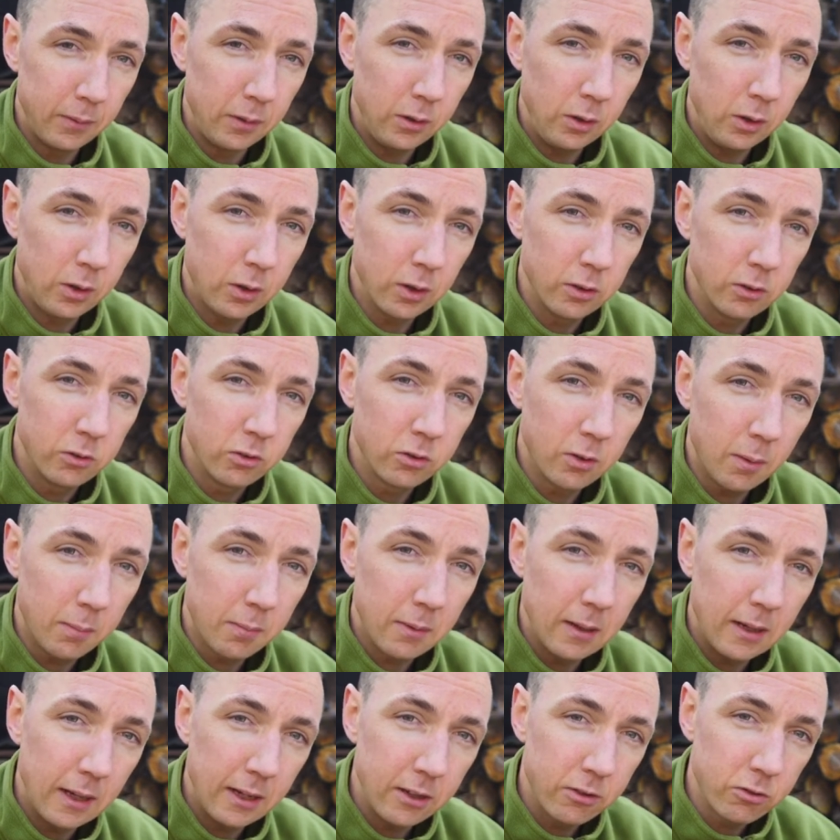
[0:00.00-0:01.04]
You can stop
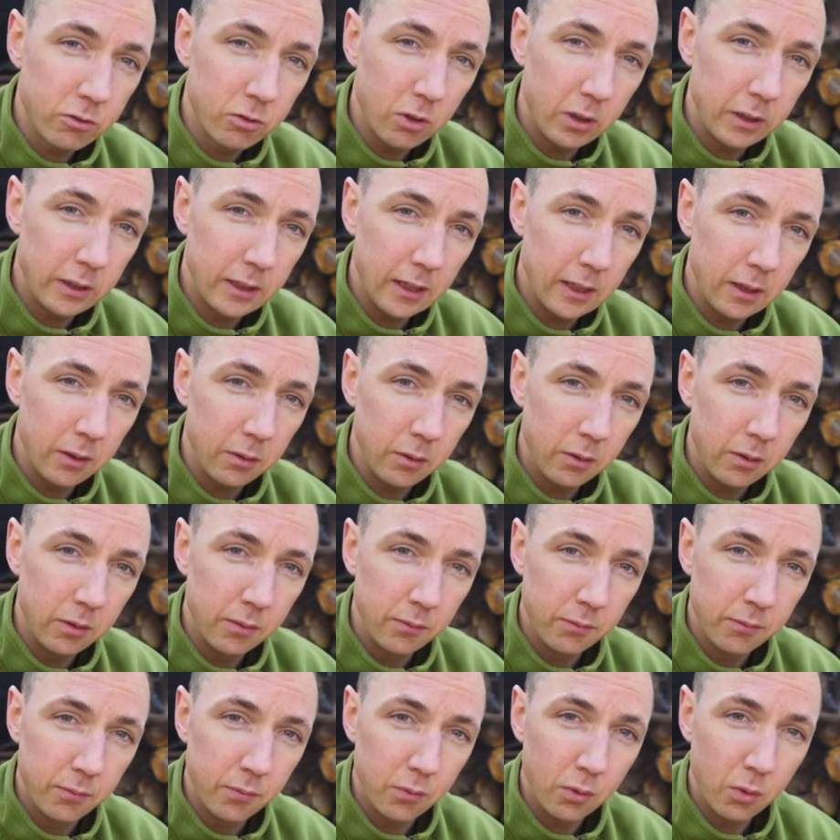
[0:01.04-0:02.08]
the lens right down
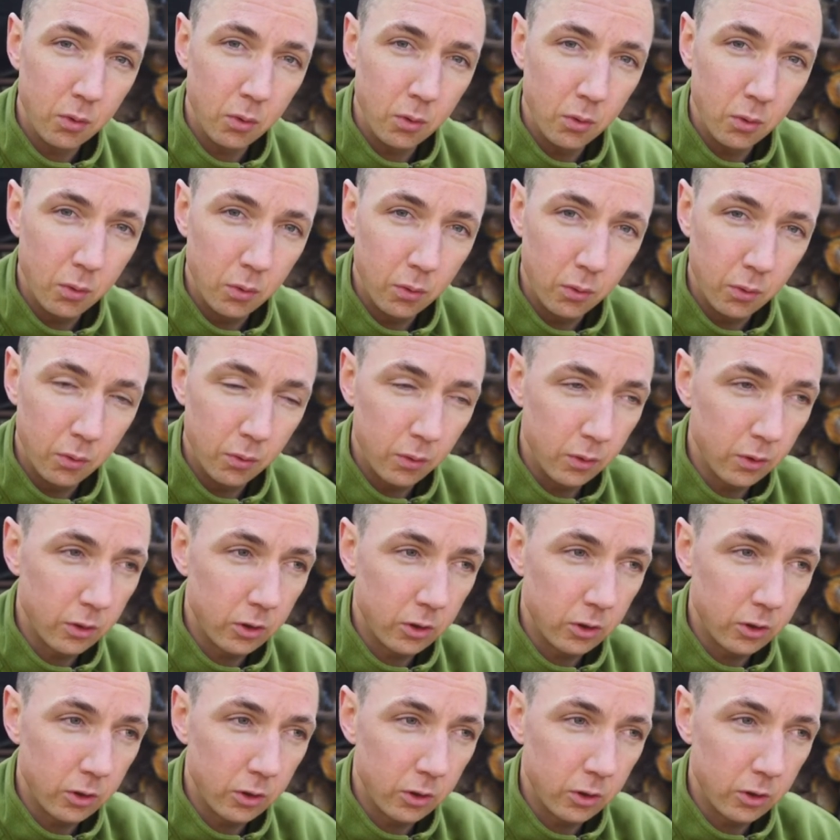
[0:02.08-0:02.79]
for